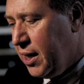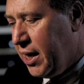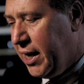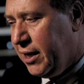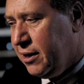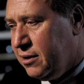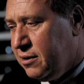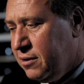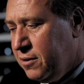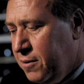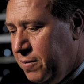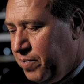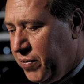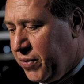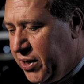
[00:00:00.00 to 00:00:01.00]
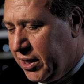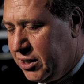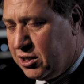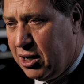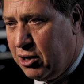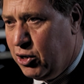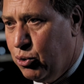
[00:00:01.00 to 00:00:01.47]
And
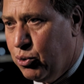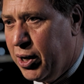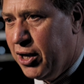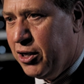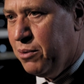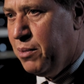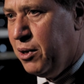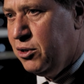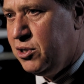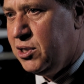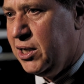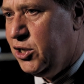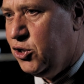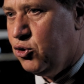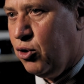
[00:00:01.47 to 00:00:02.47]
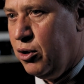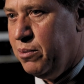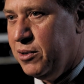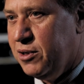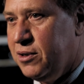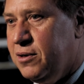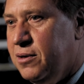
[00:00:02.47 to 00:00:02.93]
that's how you'll get the most
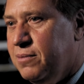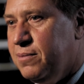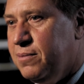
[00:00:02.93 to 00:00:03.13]
enjoyment.